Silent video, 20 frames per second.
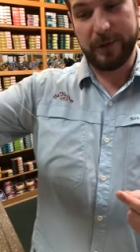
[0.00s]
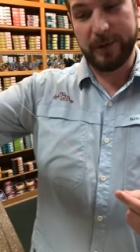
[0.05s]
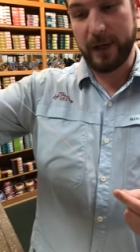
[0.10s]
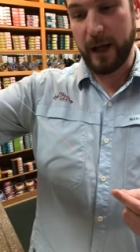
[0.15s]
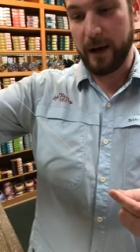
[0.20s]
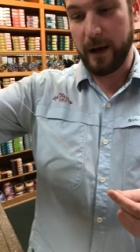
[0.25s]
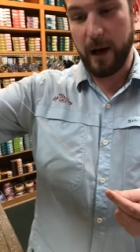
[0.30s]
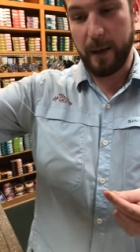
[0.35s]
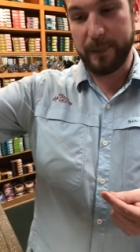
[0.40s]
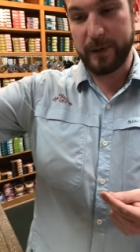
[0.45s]

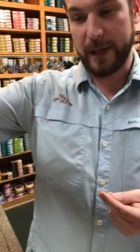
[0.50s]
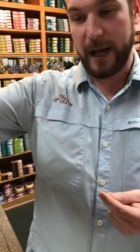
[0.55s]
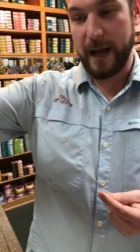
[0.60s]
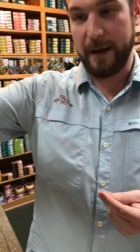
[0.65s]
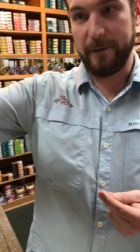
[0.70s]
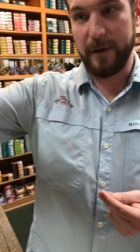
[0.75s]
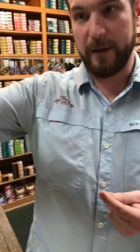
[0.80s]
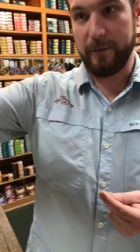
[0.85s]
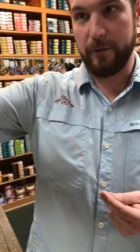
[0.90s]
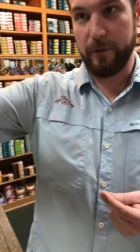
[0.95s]
setups.
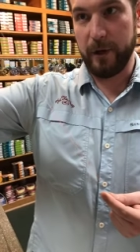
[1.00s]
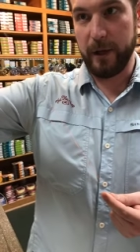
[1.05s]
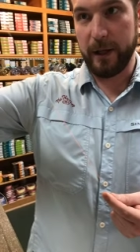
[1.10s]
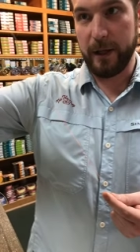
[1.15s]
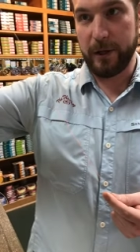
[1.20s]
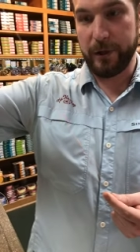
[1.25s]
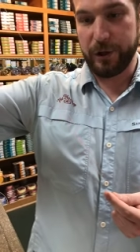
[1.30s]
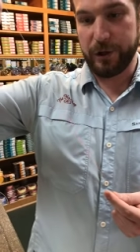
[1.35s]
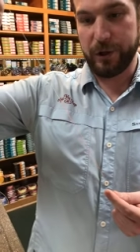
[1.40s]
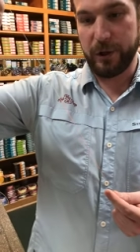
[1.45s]
I've never really
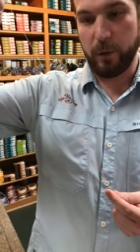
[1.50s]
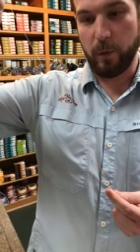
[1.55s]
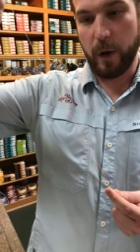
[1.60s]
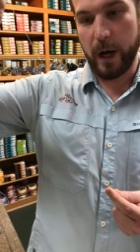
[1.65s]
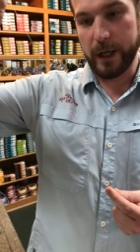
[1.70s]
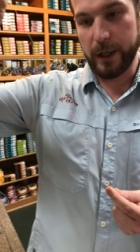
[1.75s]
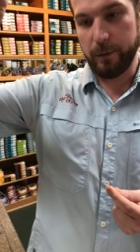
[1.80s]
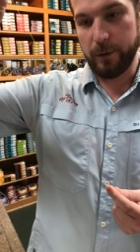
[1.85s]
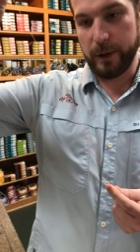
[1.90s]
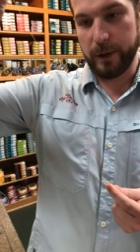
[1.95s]
understood
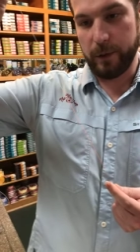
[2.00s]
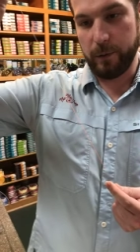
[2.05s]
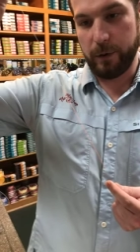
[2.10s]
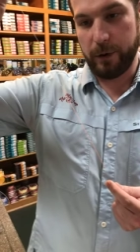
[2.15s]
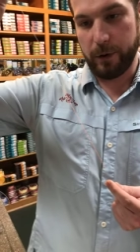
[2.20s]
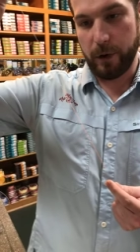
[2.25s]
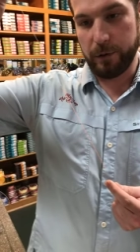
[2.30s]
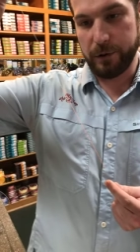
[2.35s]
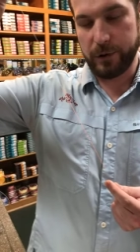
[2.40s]
why you would throw